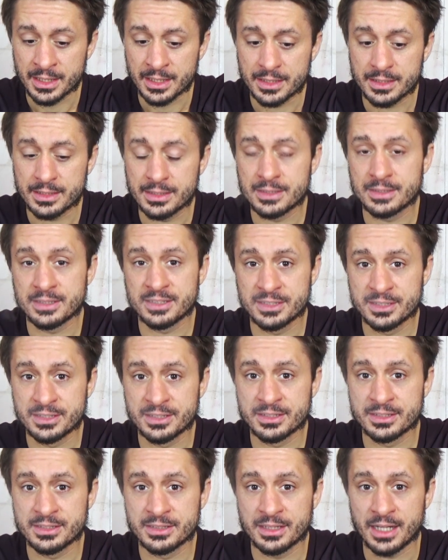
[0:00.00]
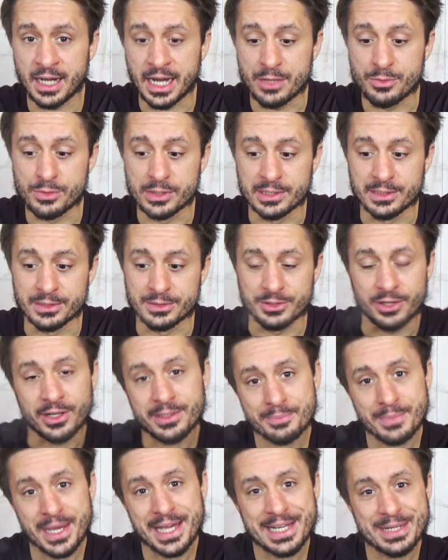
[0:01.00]
Uh, I will
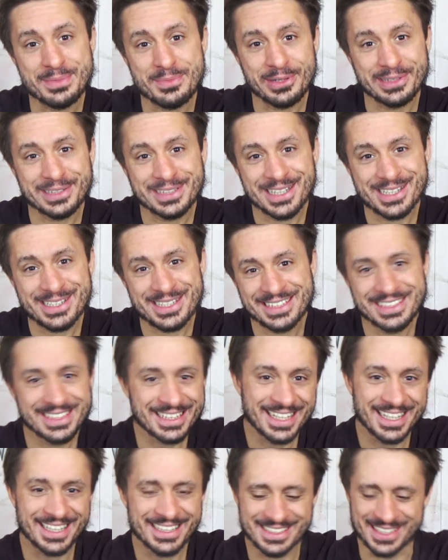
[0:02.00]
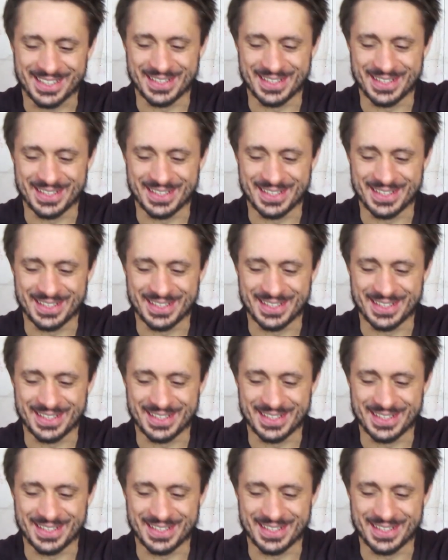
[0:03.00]
not make a montage in the end